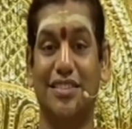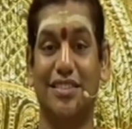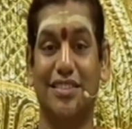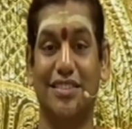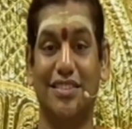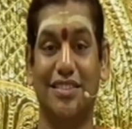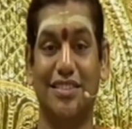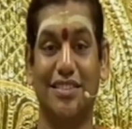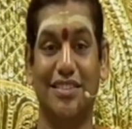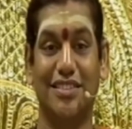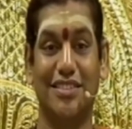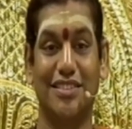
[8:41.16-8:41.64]

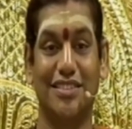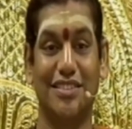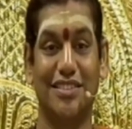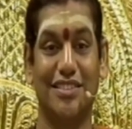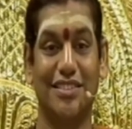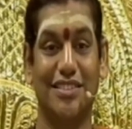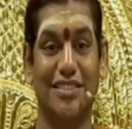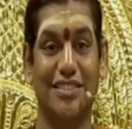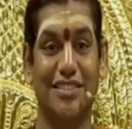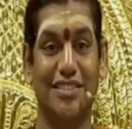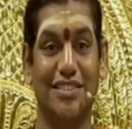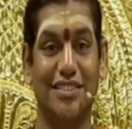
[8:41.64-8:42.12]

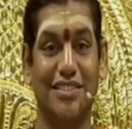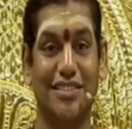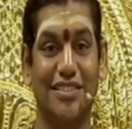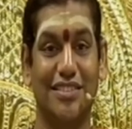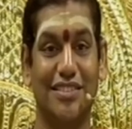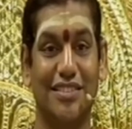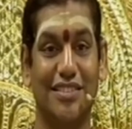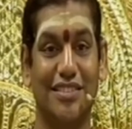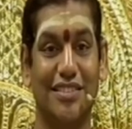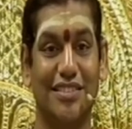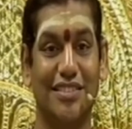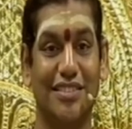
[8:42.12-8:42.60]

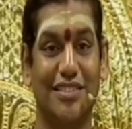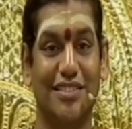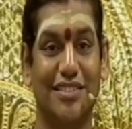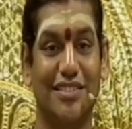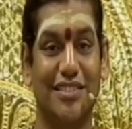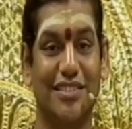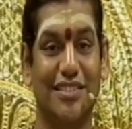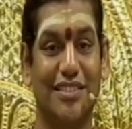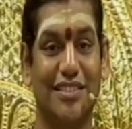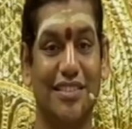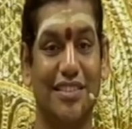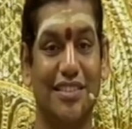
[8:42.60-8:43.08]

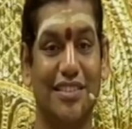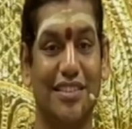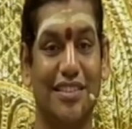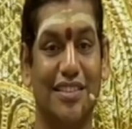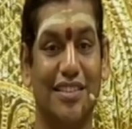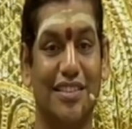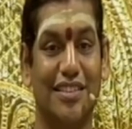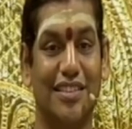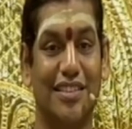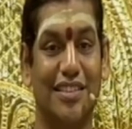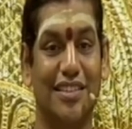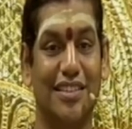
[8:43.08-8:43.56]

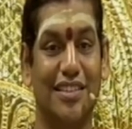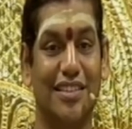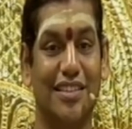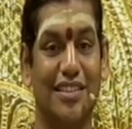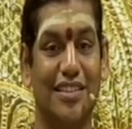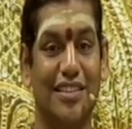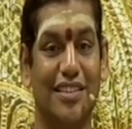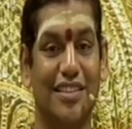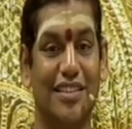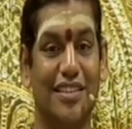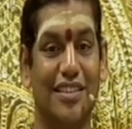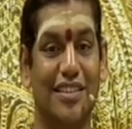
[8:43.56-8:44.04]

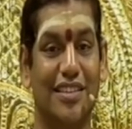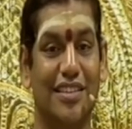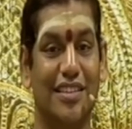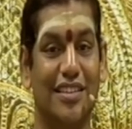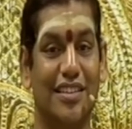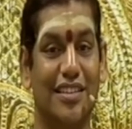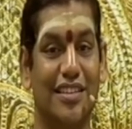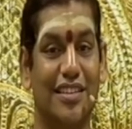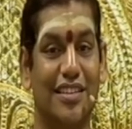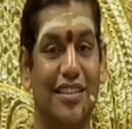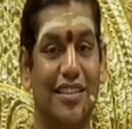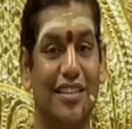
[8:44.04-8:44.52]

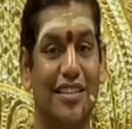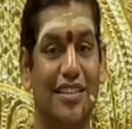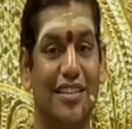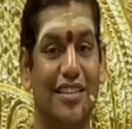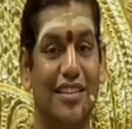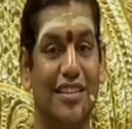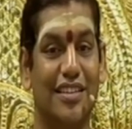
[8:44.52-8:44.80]
[no speech]